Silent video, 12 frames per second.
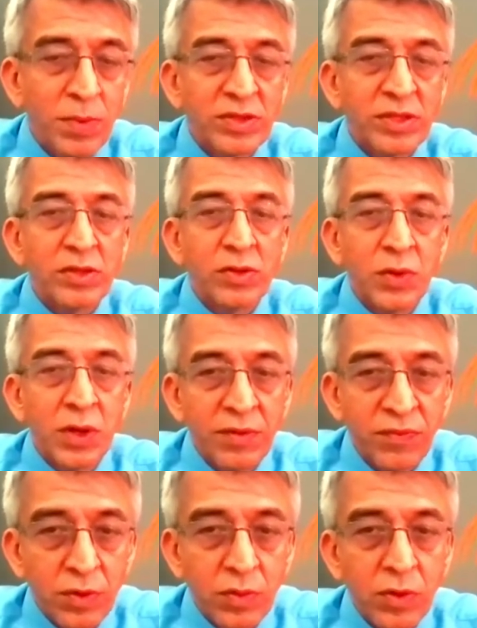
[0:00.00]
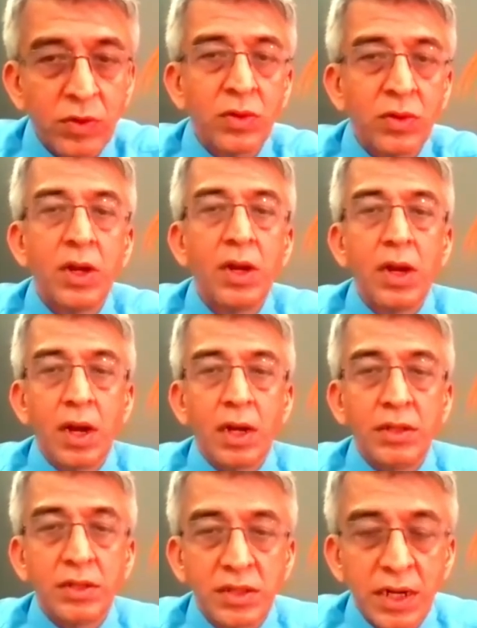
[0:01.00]
O P C U A. If you want to
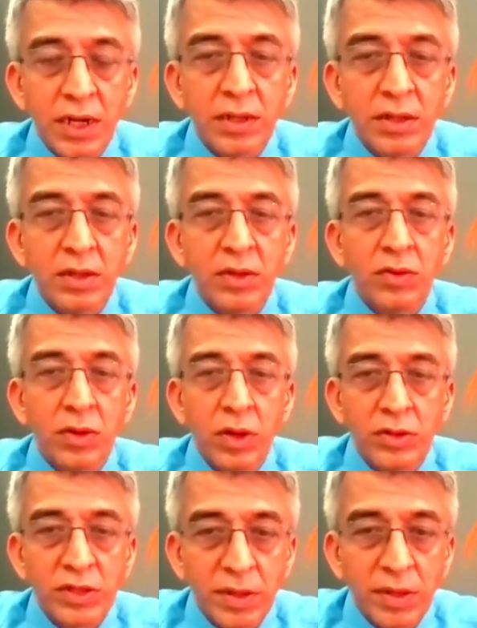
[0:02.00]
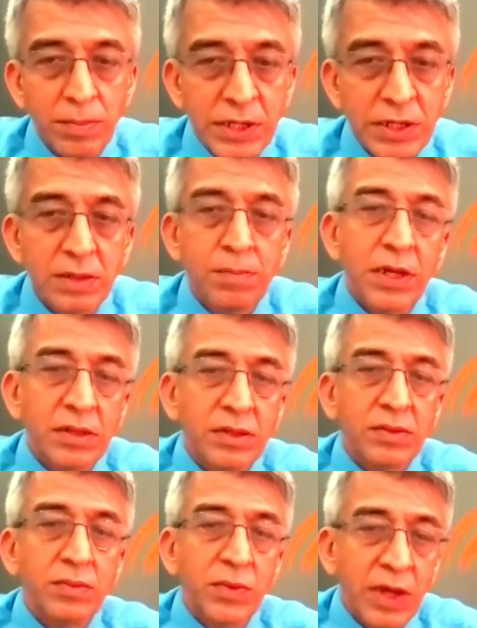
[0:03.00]
understand the whole concept better,
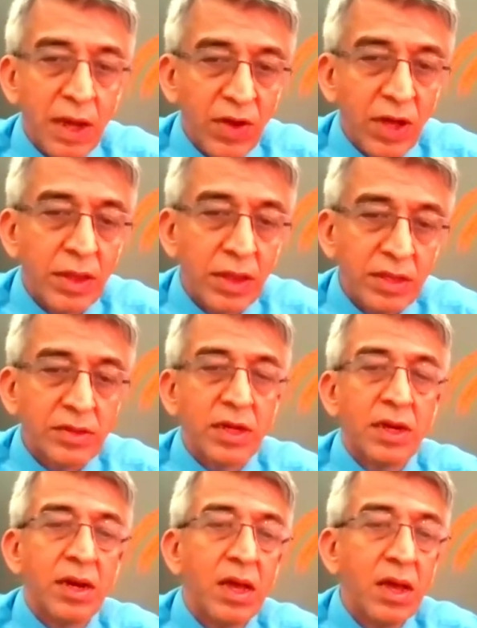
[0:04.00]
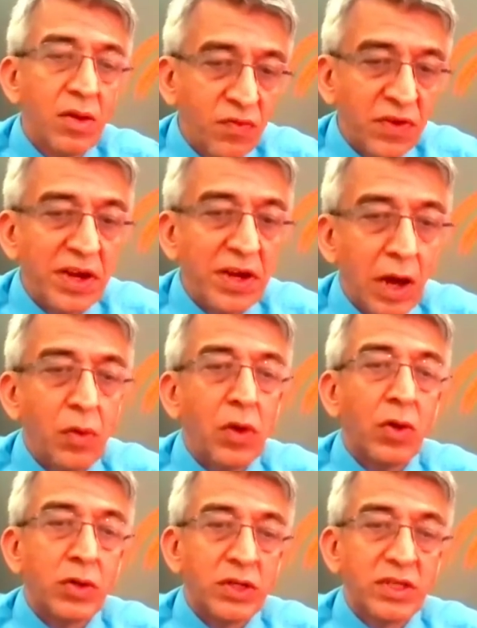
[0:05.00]
please, we have, and these are free
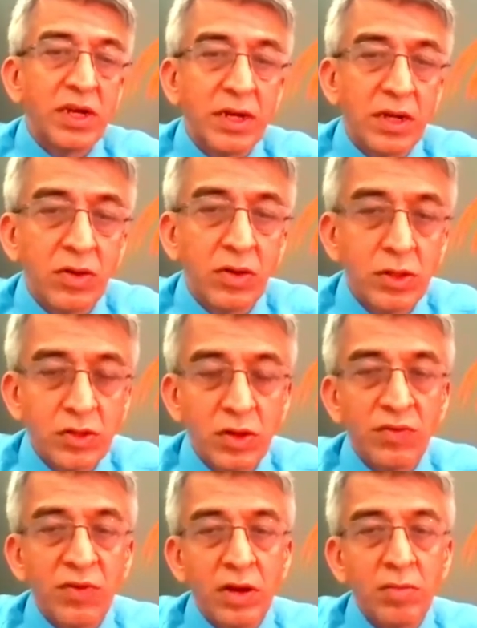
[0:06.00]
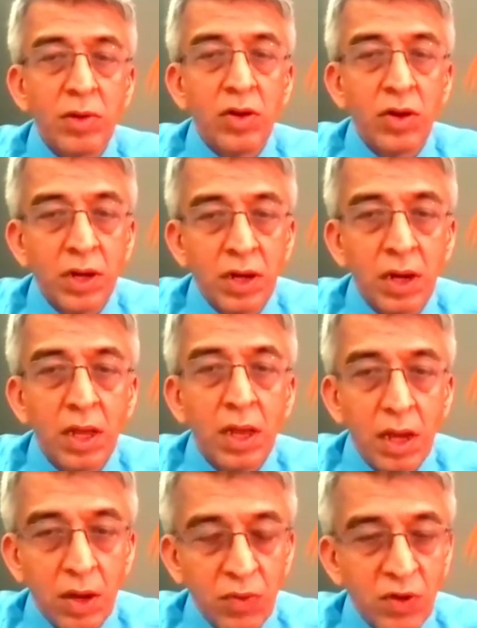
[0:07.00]
downloads that are also available on
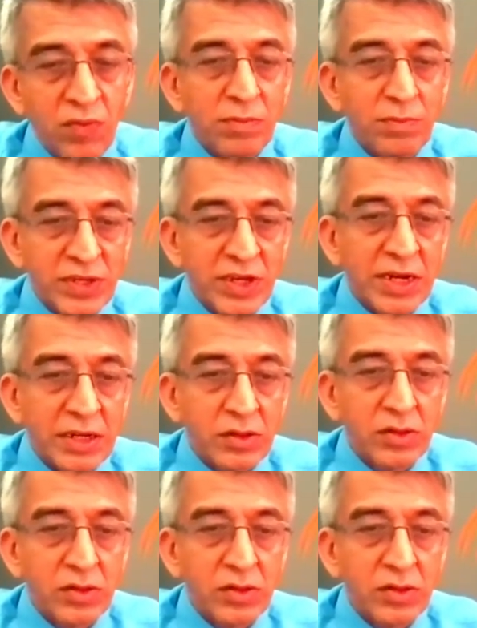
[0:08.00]
our website.